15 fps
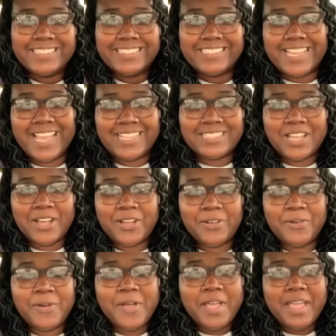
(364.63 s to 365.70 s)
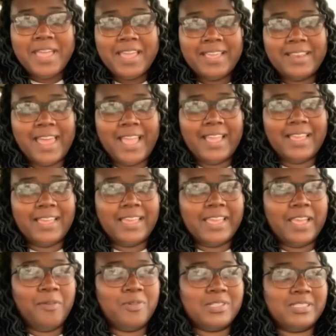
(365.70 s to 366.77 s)
Teto, he
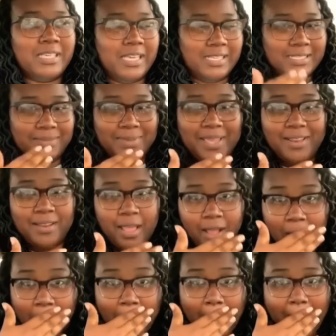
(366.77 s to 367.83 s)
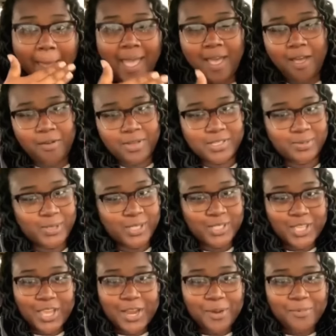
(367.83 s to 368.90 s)
was kissing me. Like, I always was
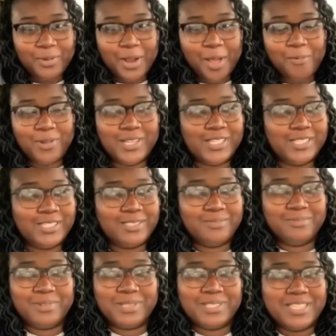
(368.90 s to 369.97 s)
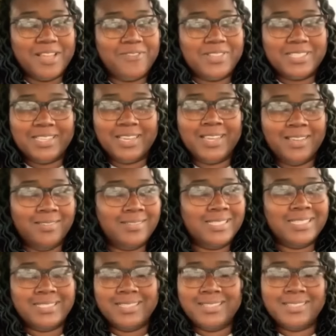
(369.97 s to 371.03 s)
scared when I was 16,
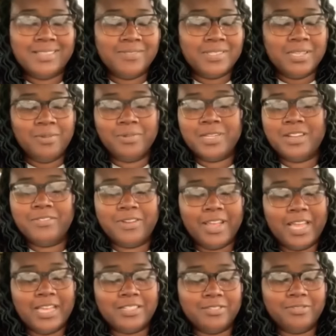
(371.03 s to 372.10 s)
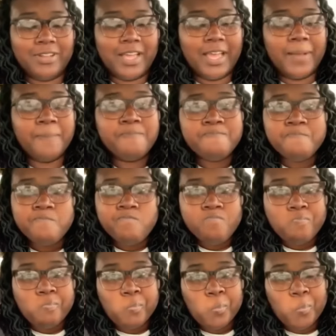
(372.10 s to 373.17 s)
17, whatever age, I forgot.
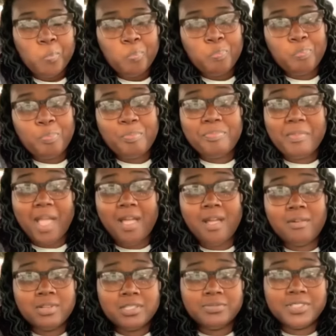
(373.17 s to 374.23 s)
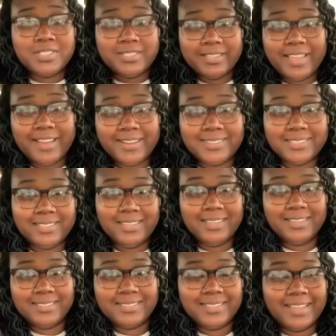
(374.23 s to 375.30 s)
I always was scared to
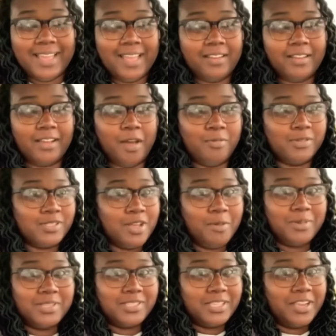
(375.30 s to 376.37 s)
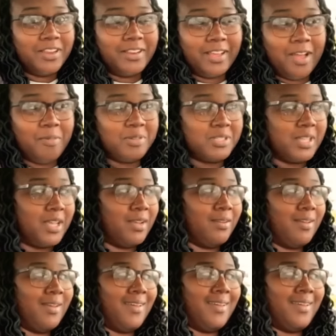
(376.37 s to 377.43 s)
kiss a guy. Like, I was always scared. Like, I was like,
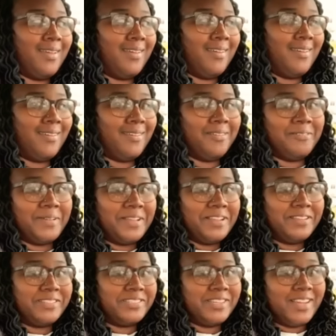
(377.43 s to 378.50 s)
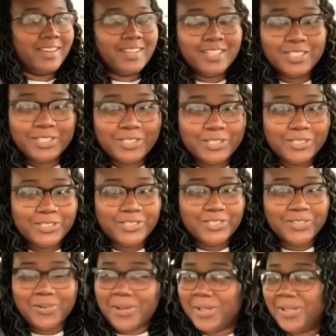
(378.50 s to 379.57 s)
oh, what are you trying to do?
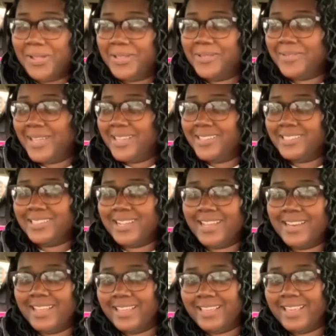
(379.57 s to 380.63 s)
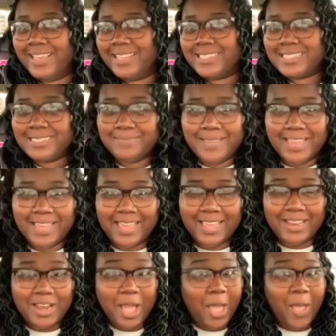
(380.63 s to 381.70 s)
Oh, why are you trying to kiss
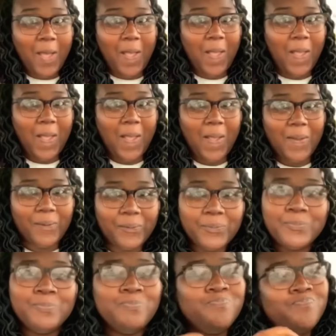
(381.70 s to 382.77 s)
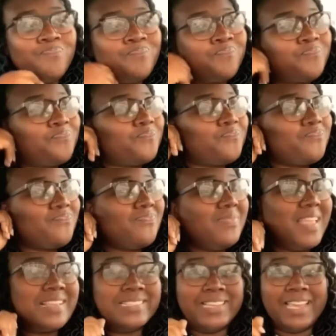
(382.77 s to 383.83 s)
me? No.
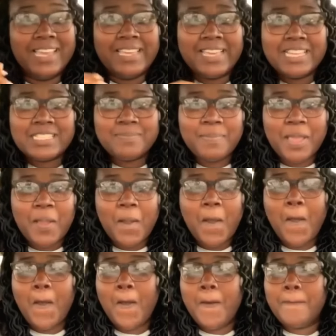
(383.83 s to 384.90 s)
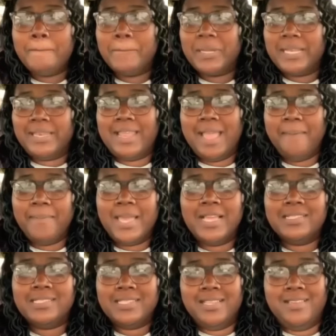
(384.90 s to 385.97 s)
So he kissed me. But let
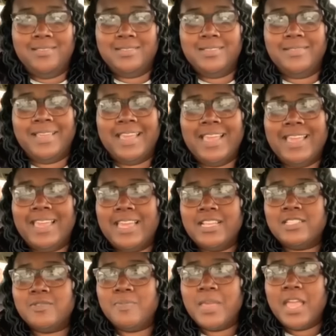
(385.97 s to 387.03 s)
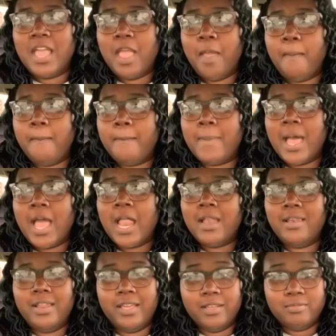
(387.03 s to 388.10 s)
me tell you something. He kissed me, and my
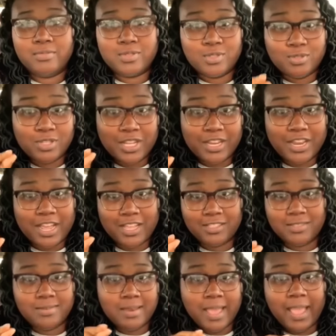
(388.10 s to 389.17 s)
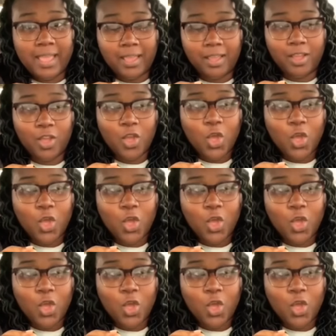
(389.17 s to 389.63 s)
lips the next day